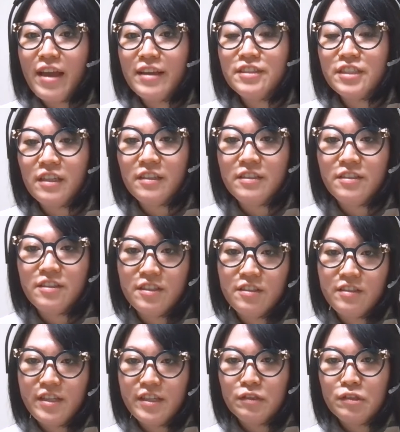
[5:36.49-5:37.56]
and challenges
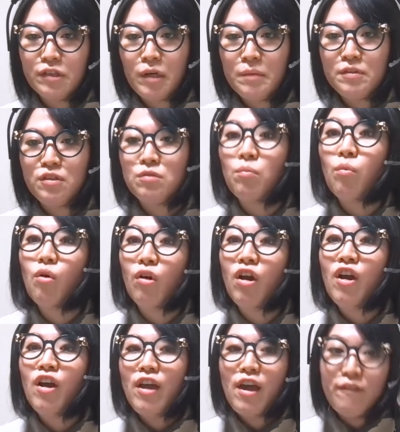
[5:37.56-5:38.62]
stereotypes is more
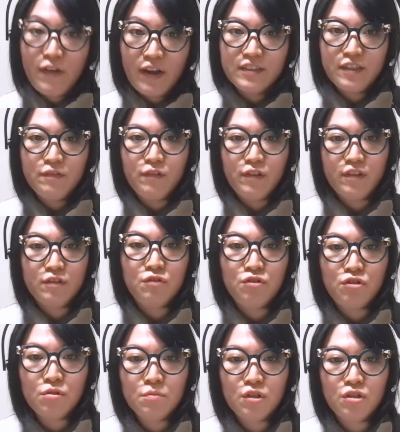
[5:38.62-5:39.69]
effective with
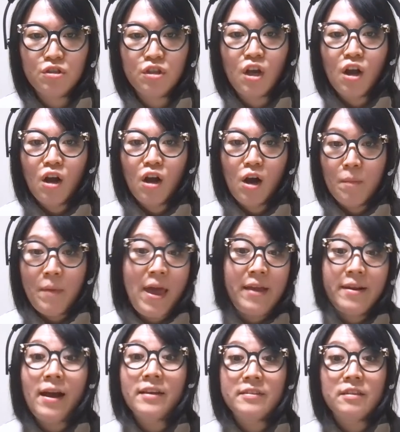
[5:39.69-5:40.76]
consumers um,
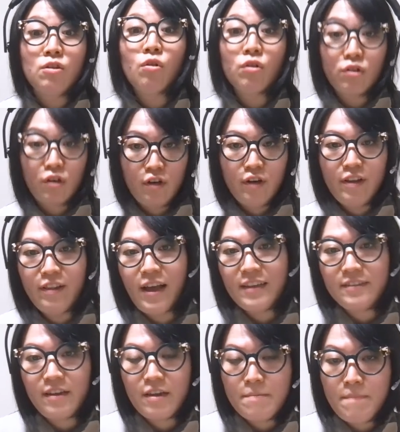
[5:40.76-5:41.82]
and has a longer
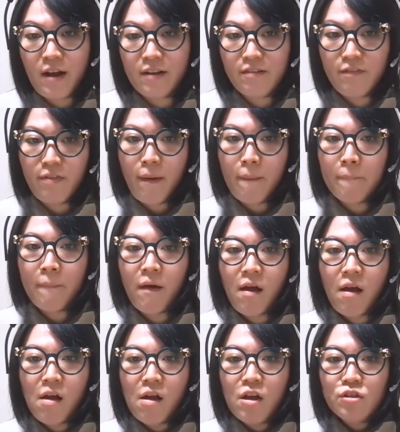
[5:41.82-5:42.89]
lasting impact on them.
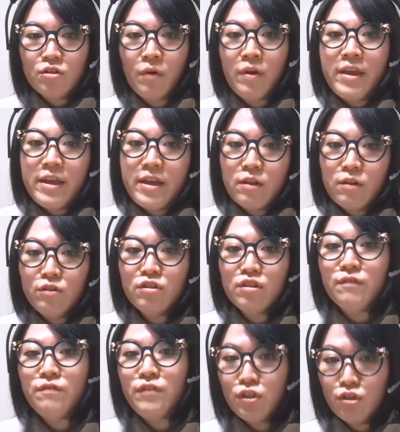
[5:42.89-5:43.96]
So
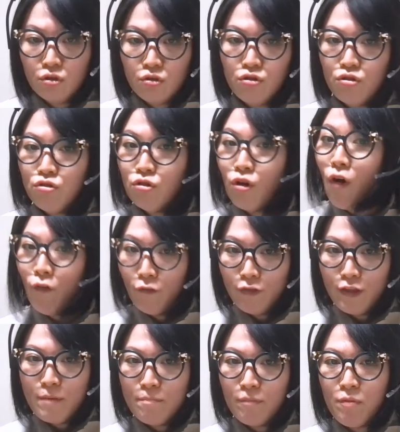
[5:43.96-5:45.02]
inclusive visuals not
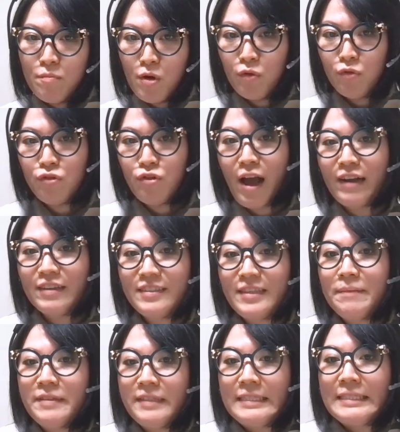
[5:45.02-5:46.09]
only promote
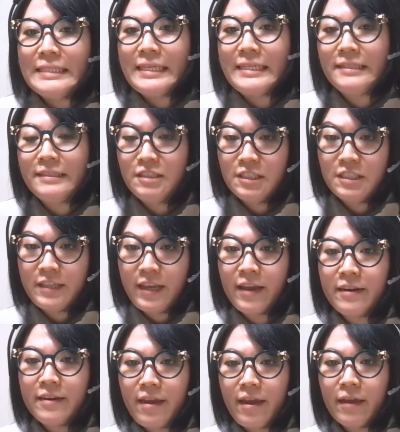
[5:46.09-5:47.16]
acceptance and
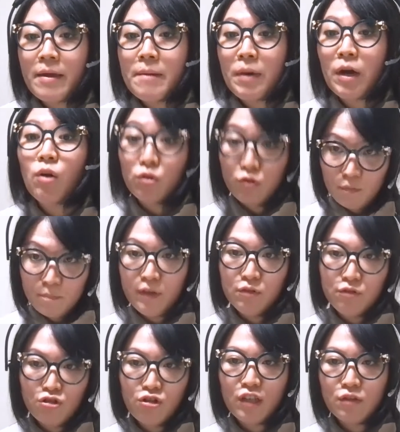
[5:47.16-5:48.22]
understanding, but also
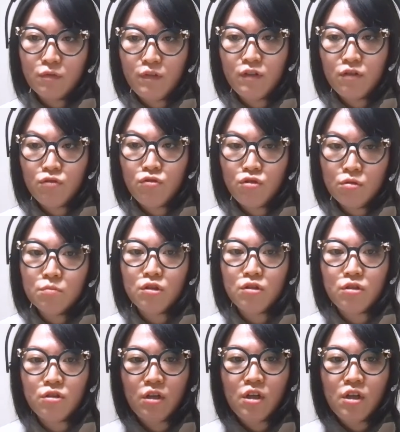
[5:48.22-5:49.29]
build trust with
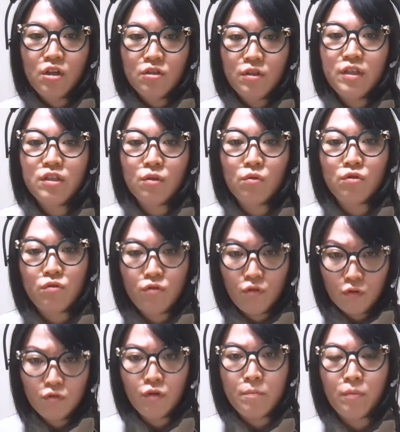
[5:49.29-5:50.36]
consumers. So it is also,
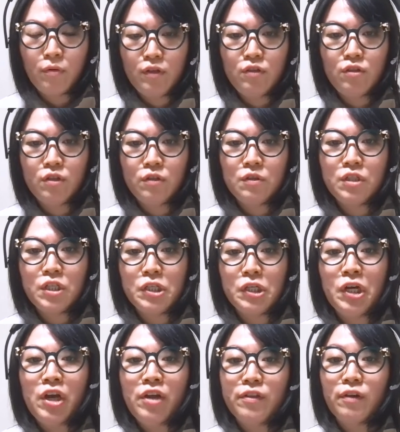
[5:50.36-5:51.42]
also important to
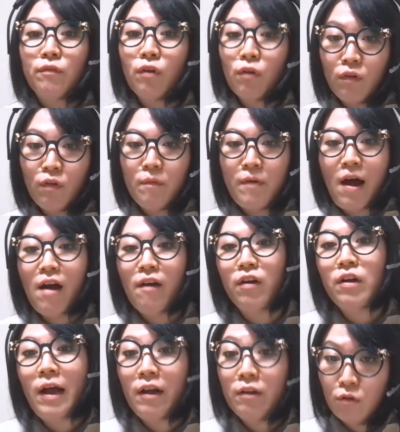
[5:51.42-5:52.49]
consider the role of
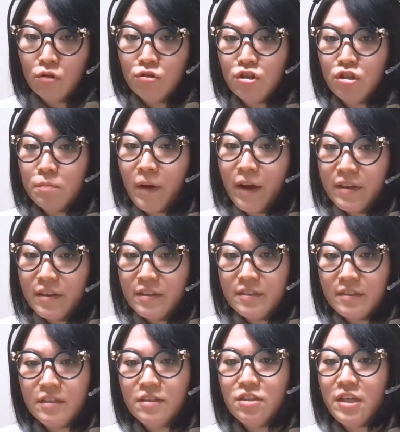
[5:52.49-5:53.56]
our unconscious
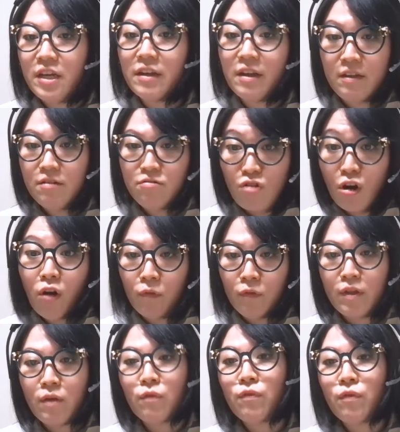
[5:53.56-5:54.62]
bias and check not
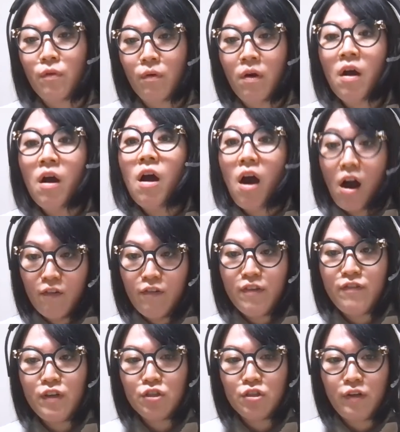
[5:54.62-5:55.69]
only who are we
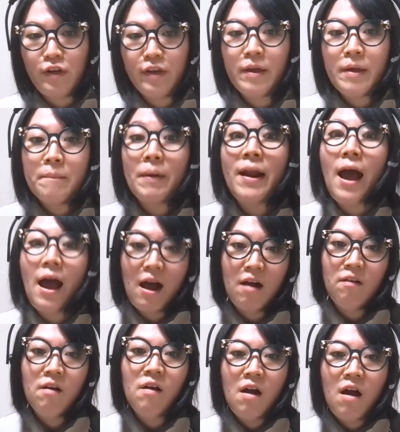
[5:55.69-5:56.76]
featuring, but
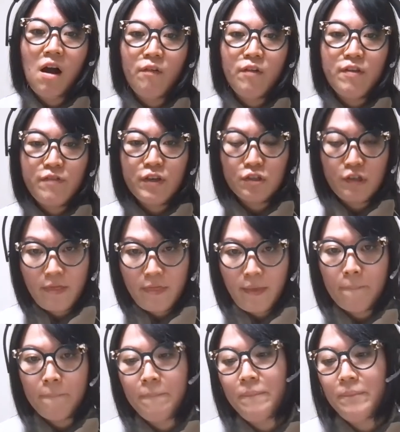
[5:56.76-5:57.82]
how are we featuring
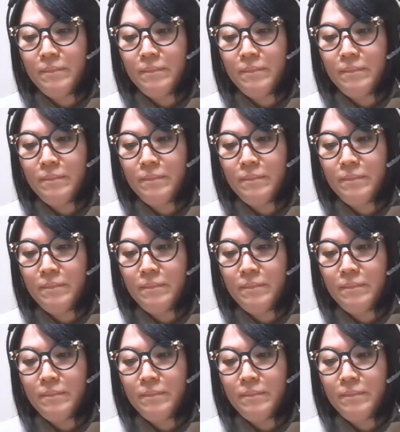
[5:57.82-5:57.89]
them.